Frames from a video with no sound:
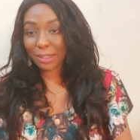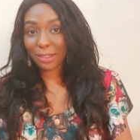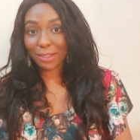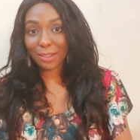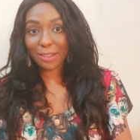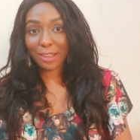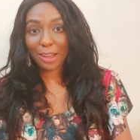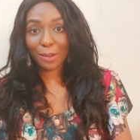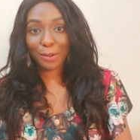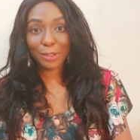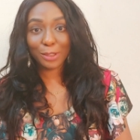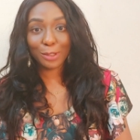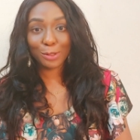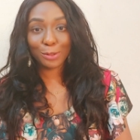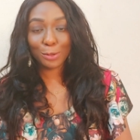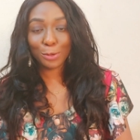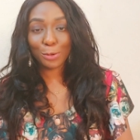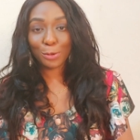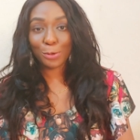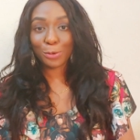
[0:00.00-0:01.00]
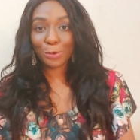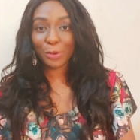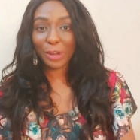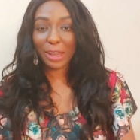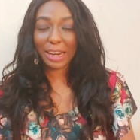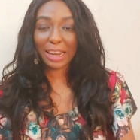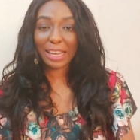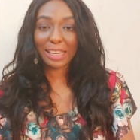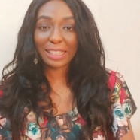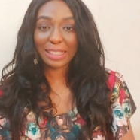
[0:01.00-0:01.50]
I want to know
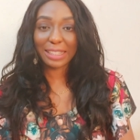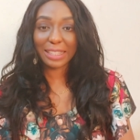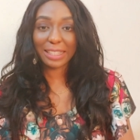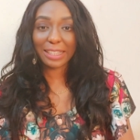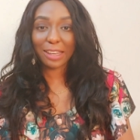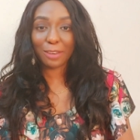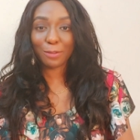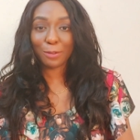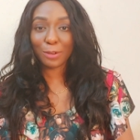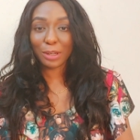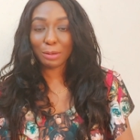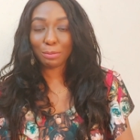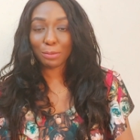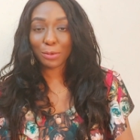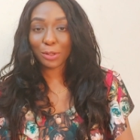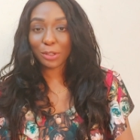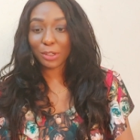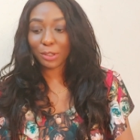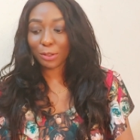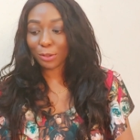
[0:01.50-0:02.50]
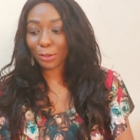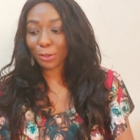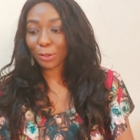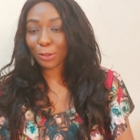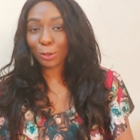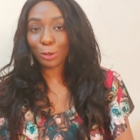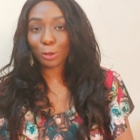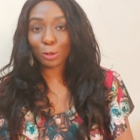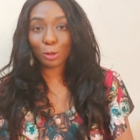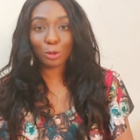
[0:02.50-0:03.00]
whether he still gave you the money or
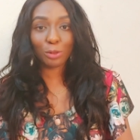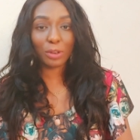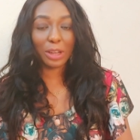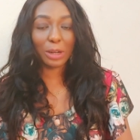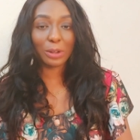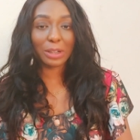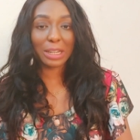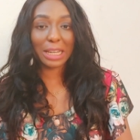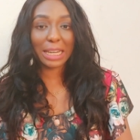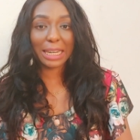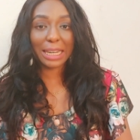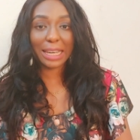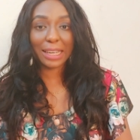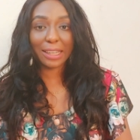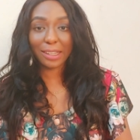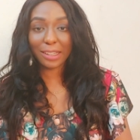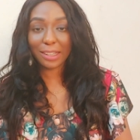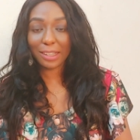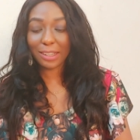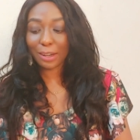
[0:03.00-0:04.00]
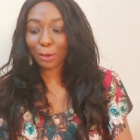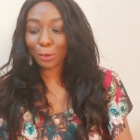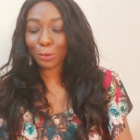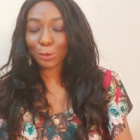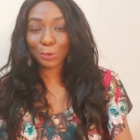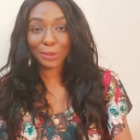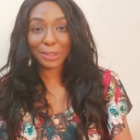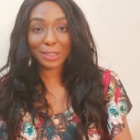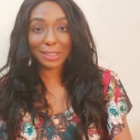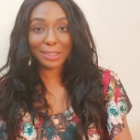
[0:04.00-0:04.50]
you looked for another lie again. I want to
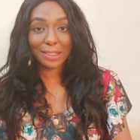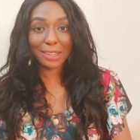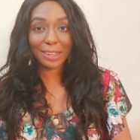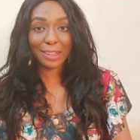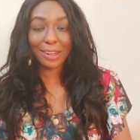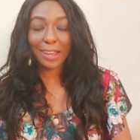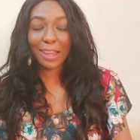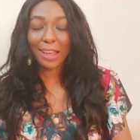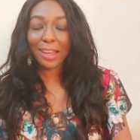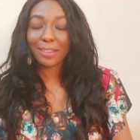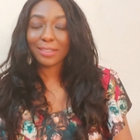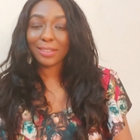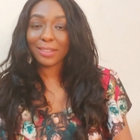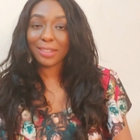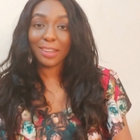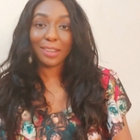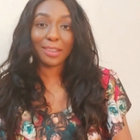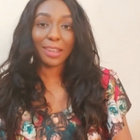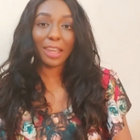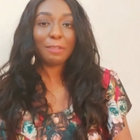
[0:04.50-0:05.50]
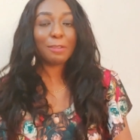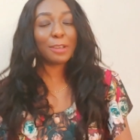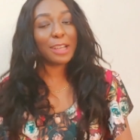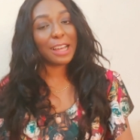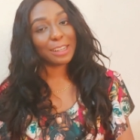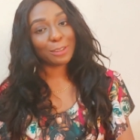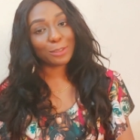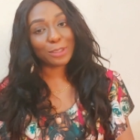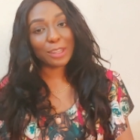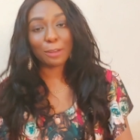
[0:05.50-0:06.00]
understand. See, if you
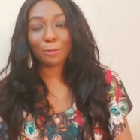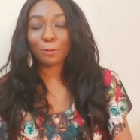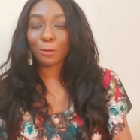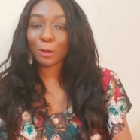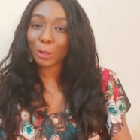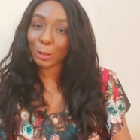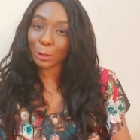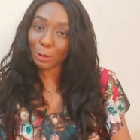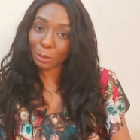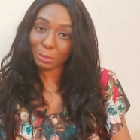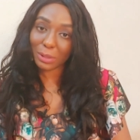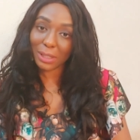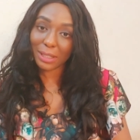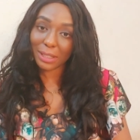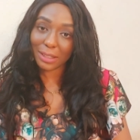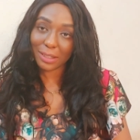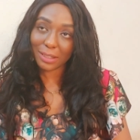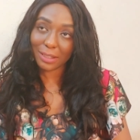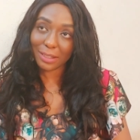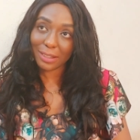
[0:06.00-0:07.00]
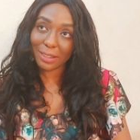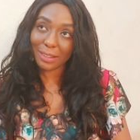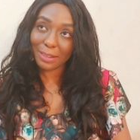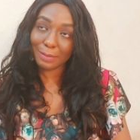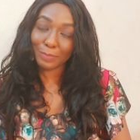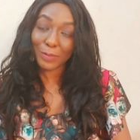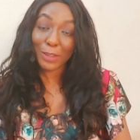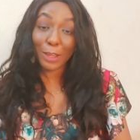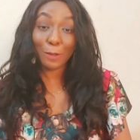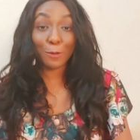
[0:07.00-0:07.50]
cannot afford something,
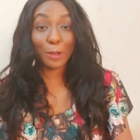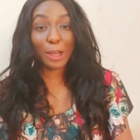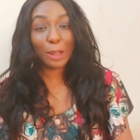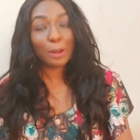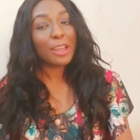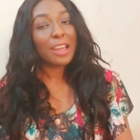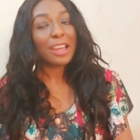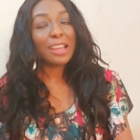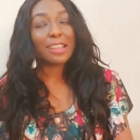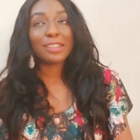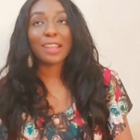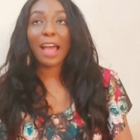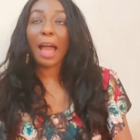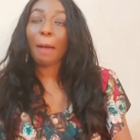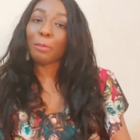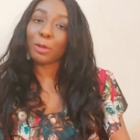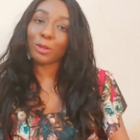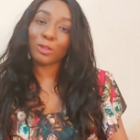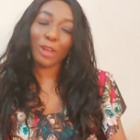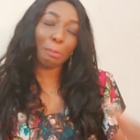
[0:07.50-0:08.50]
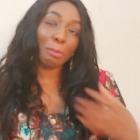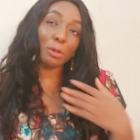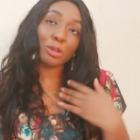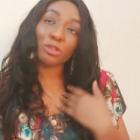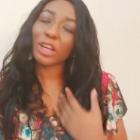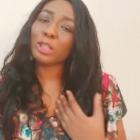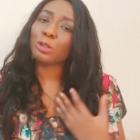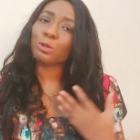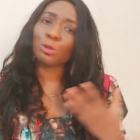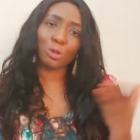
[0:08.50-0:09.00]
if you can, I'm not
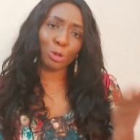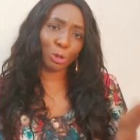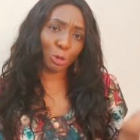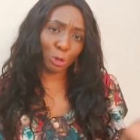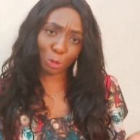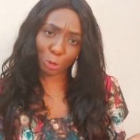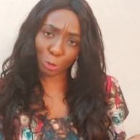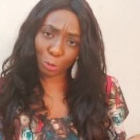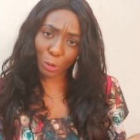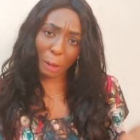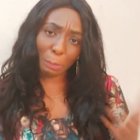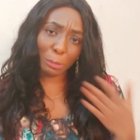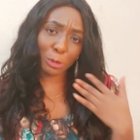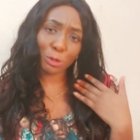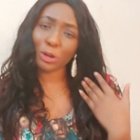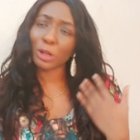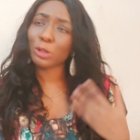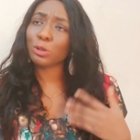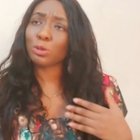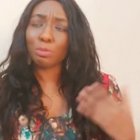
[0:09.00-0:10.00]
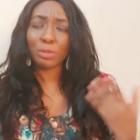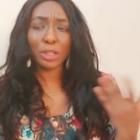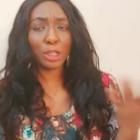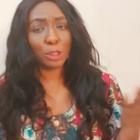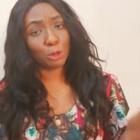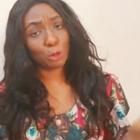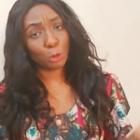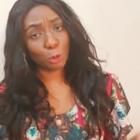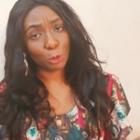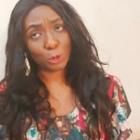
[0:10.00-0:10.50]
trying to judge you. I'm not trying to be a
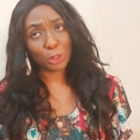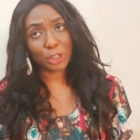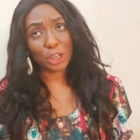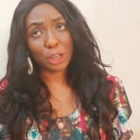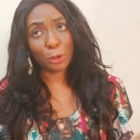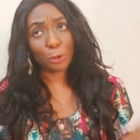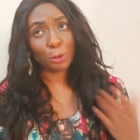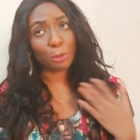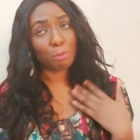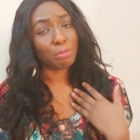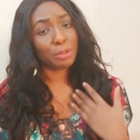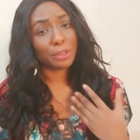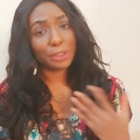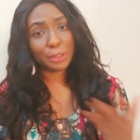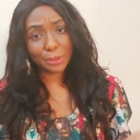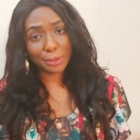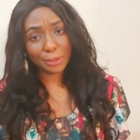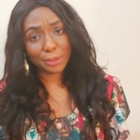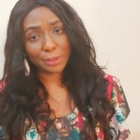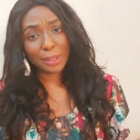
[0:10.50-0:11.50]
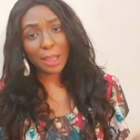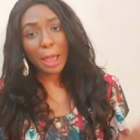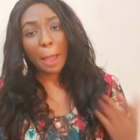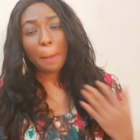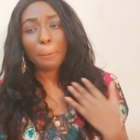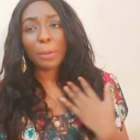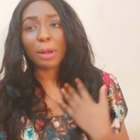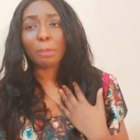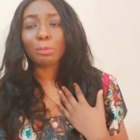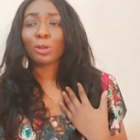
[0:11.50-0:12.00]
judge here, please.
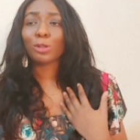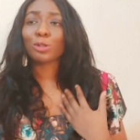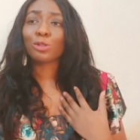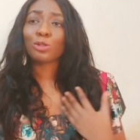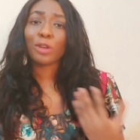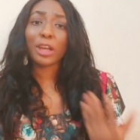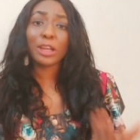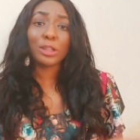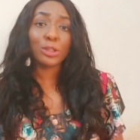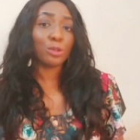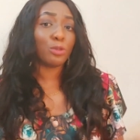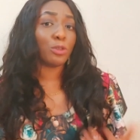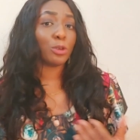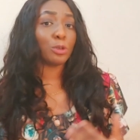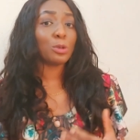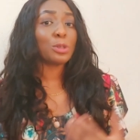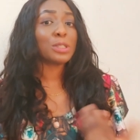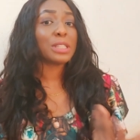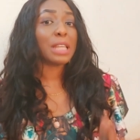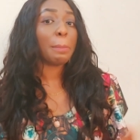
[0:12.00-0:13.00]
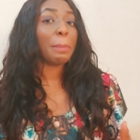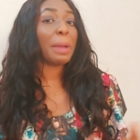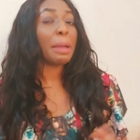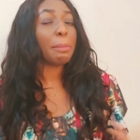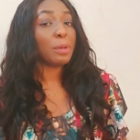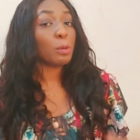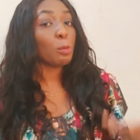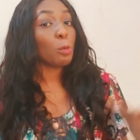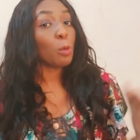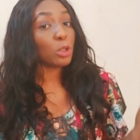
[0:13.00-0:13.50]
But I'm just trying to, for those that might
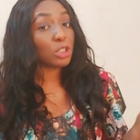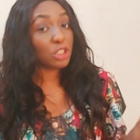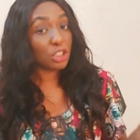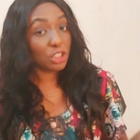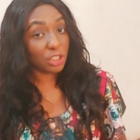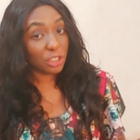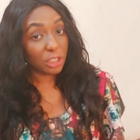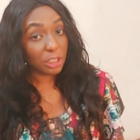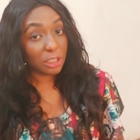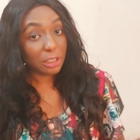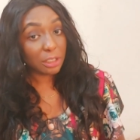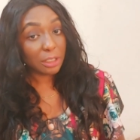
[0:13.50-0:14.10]
be watching,